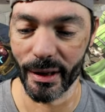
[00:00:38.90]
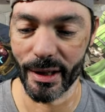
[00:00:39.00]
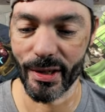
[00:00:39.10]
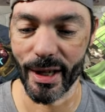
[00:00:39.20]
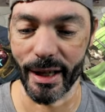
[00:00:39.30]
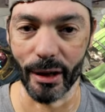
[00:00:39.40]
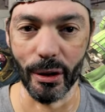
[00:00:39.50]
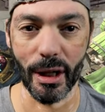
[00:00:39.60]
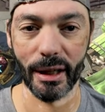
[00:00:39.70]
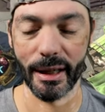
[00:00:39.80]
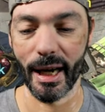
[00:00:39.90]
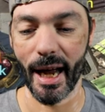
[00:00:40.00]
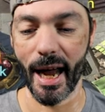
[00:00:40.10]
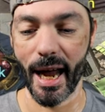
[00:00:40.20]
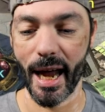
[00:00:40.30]
let's take a look,
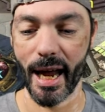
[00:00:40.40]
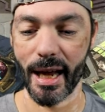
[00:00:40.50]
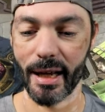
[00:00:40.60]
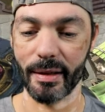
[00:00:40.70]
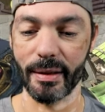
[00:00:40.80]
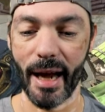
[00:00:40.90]
and